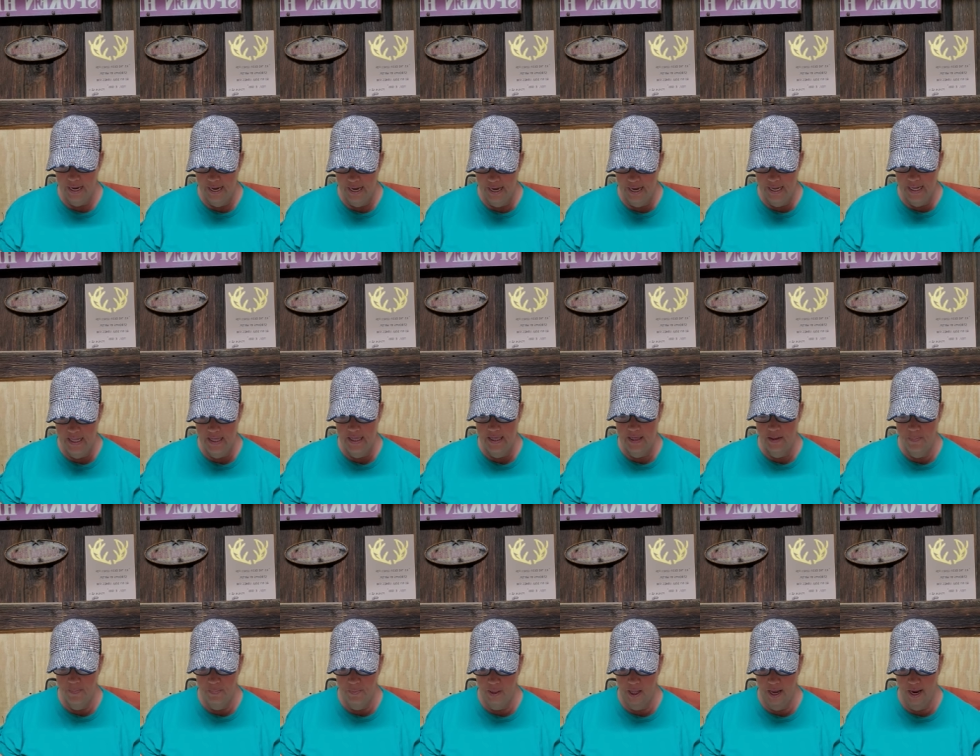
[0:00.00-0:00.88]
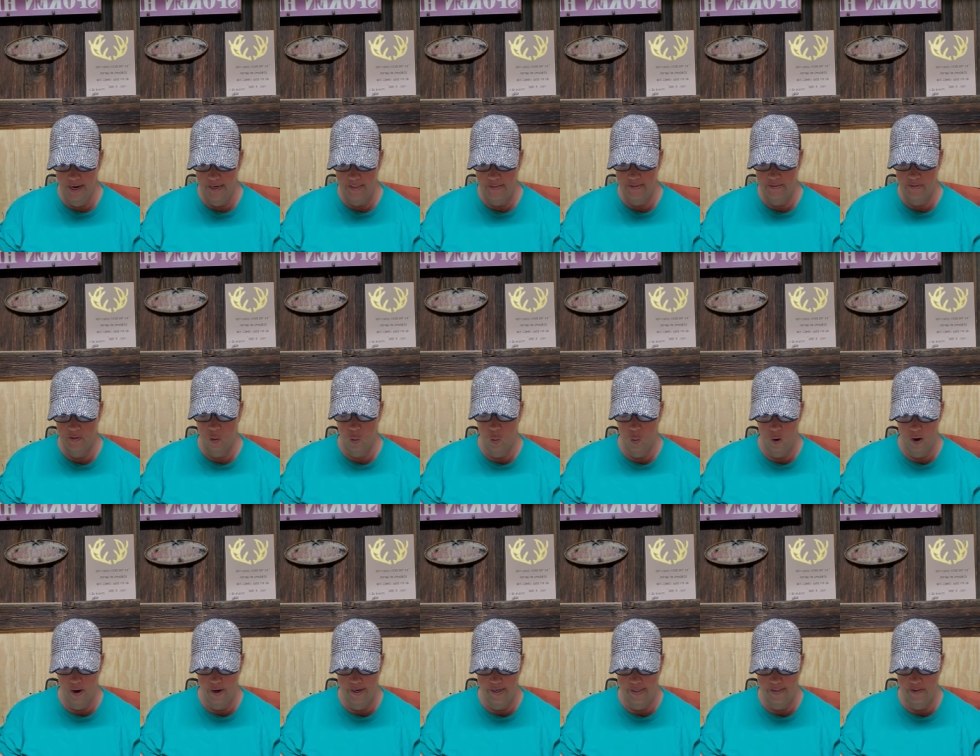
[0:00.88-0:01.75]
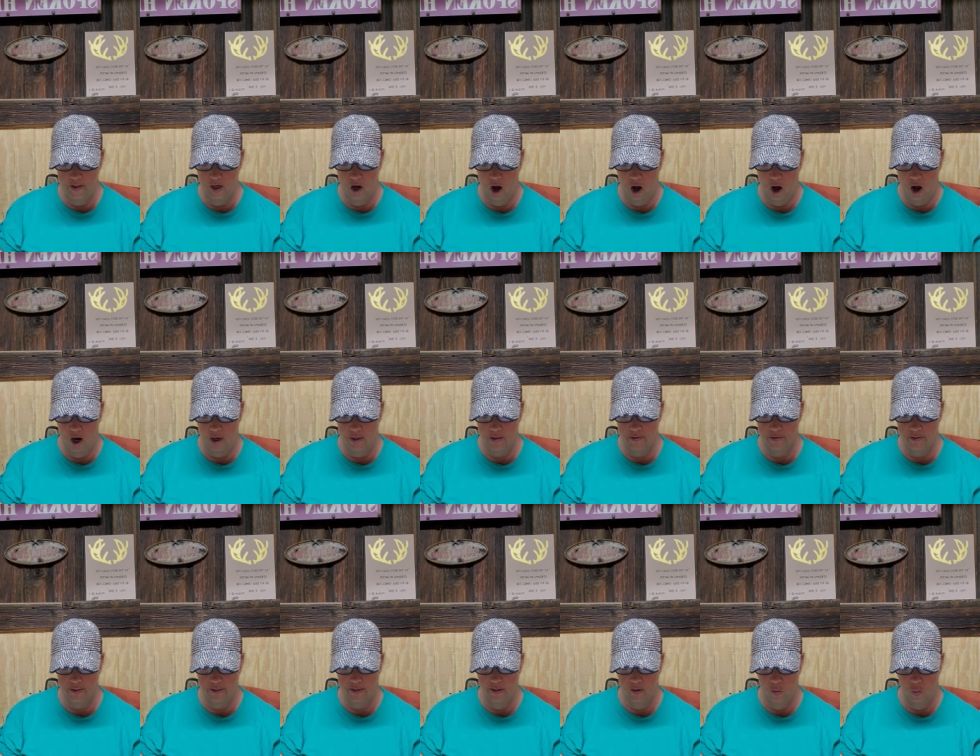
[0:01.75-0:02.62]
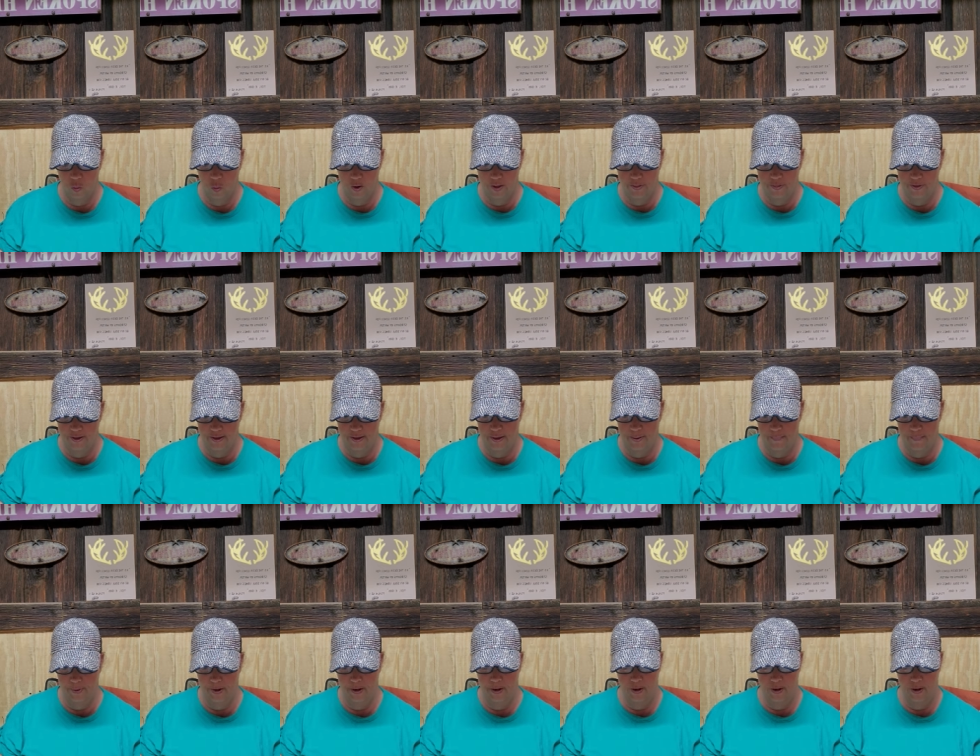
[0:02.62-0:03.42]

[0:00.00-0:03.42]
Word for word: in the place where he talked with him.